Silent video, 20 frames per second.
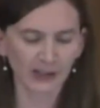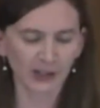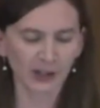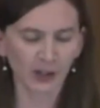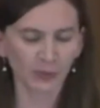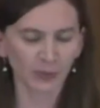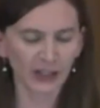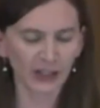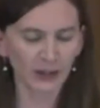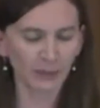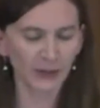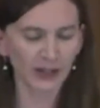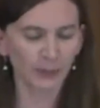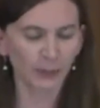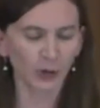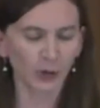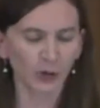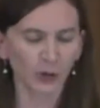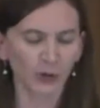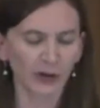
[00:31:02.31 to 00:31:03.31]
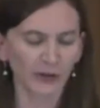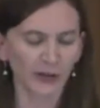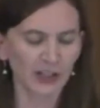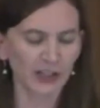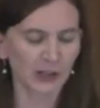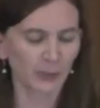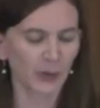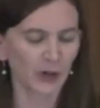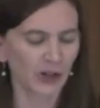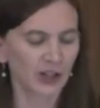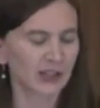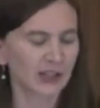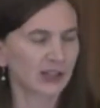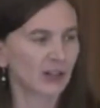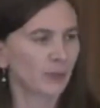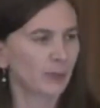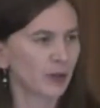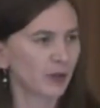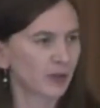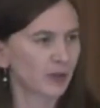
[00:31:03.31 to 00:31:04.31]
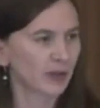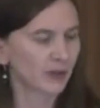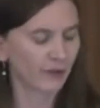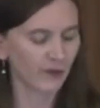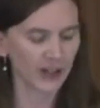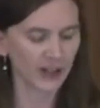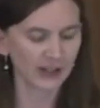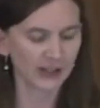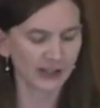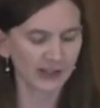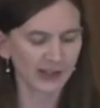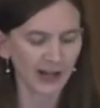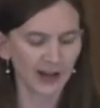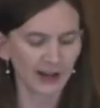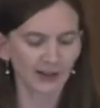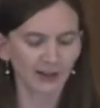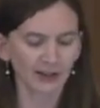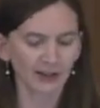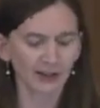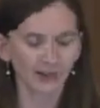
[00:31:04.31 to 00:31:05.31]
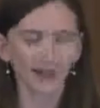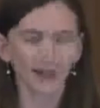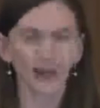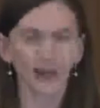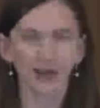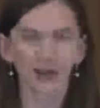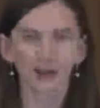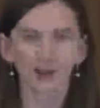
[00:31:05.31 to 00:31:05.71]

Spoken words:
so many people who have experienced abuse face silence,